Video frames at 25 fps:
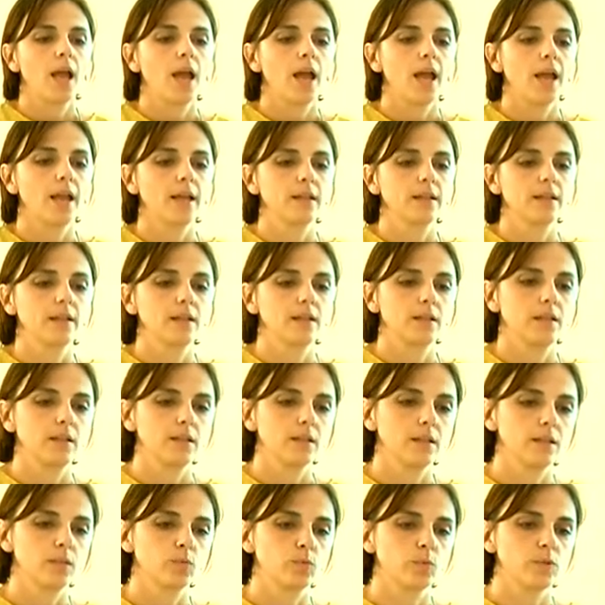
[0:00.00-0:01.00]
And
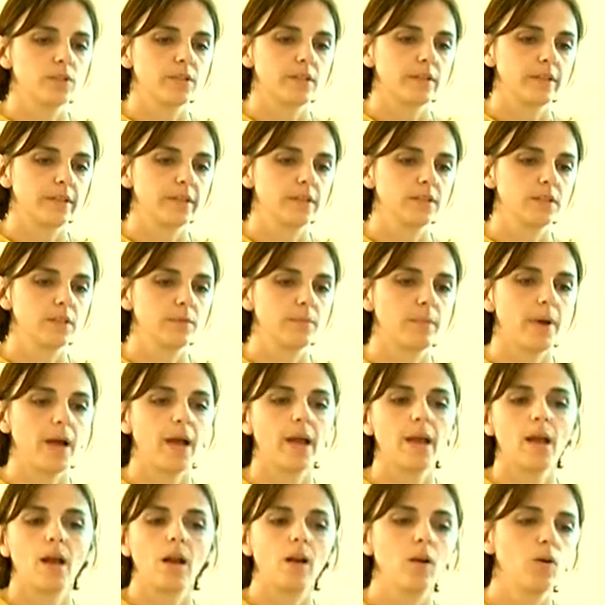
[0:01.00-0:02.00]
it was created
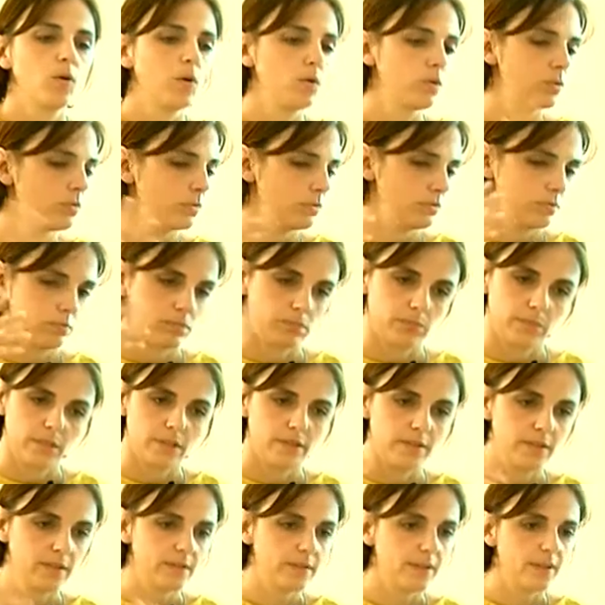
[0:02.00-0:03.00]
by a law,
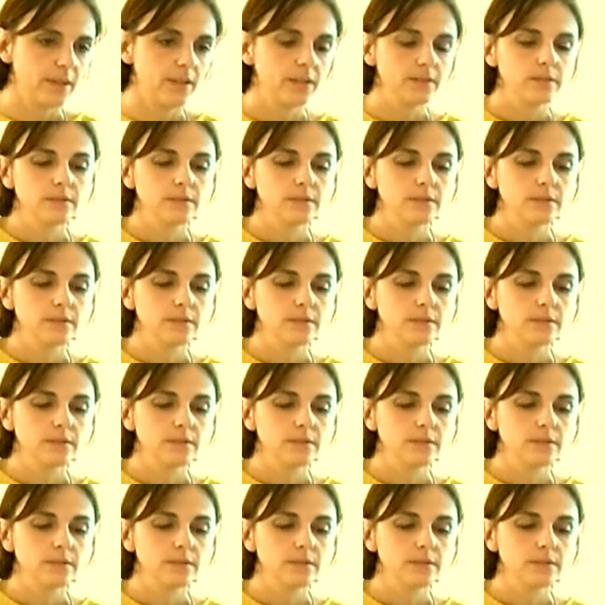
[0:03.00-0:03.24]
etc.,